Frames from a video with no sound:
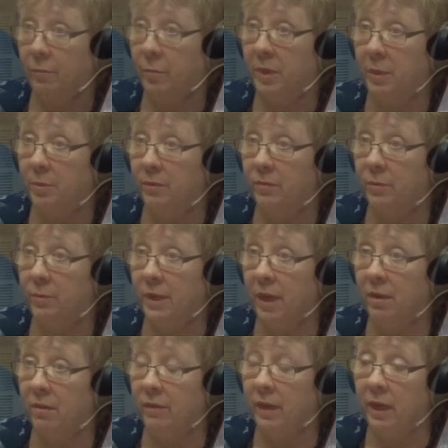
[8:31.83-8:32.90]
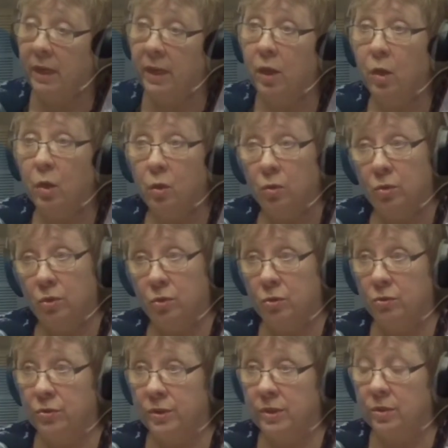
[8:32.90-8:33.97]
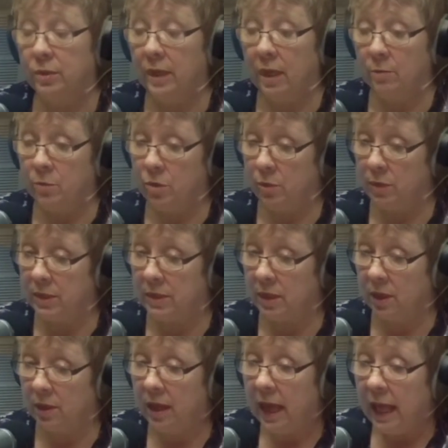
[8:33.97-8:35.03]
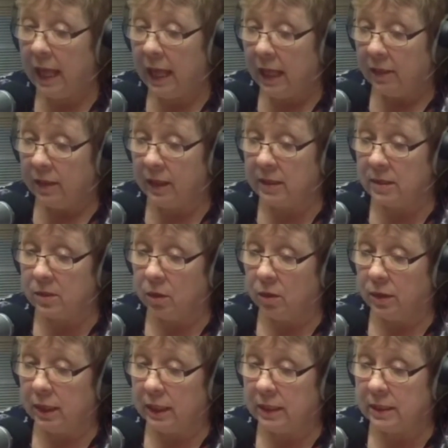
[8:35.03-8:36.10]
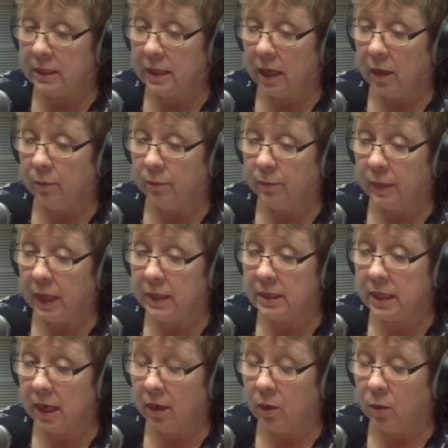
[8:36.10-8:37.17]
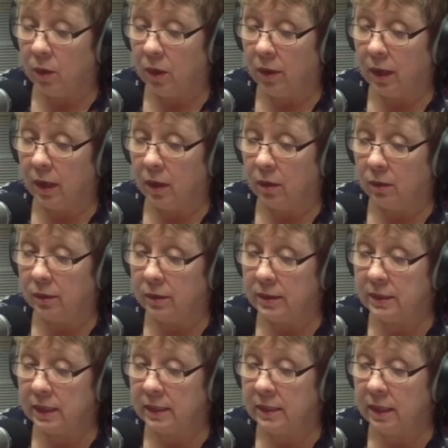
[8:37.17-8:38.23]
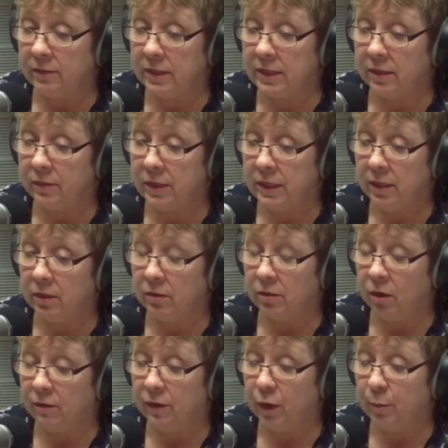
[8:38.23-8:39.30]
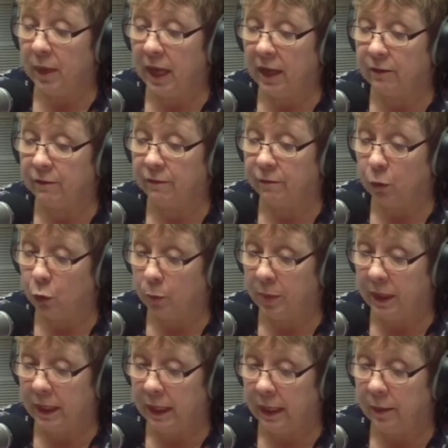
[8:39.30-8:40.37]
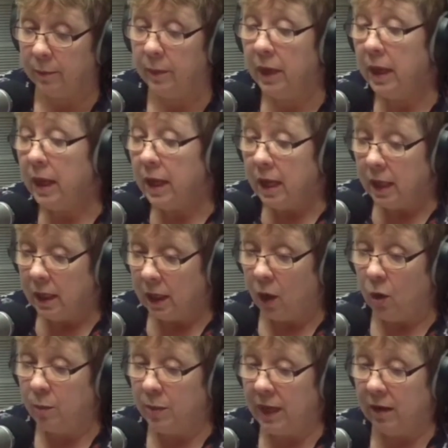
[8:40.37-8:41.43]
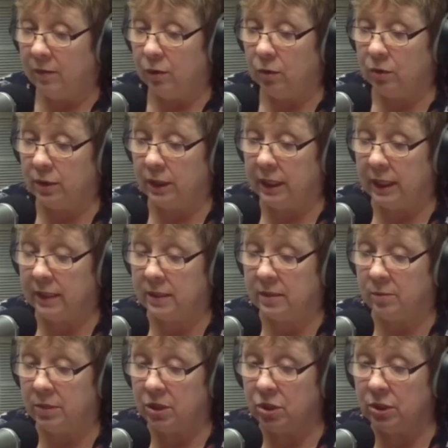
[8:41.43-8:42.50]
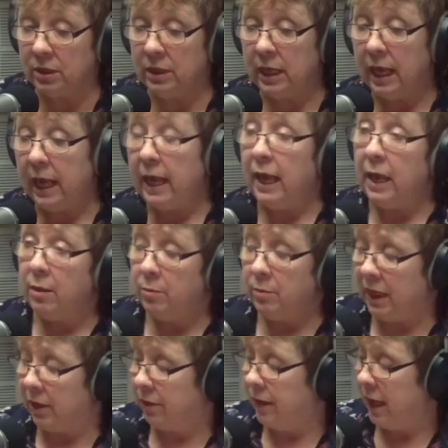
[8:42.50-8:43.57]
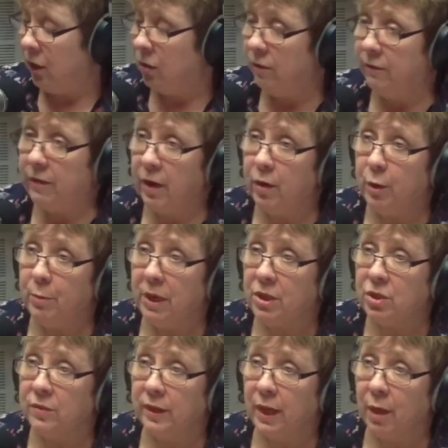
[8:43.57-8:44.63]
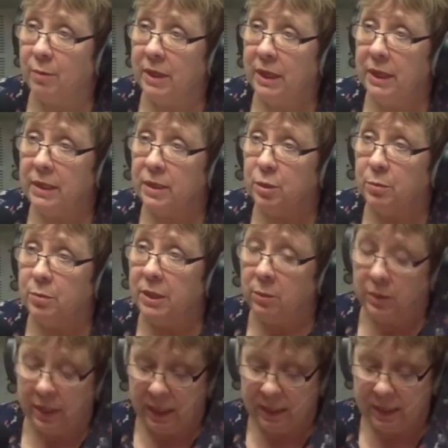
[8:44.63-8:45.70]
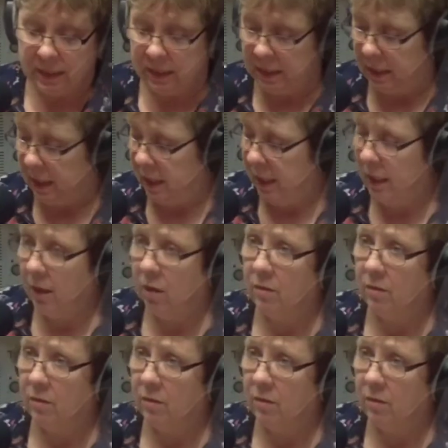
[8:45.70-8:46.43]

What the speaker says: life of people from the Yarra Valley or the tourists who come to us. So that's on at Tarrawarra on Sunday the 17th of November at 4 p.m. Go up and have a look at the exhibition. Mick, thank you very much for coming here to be with us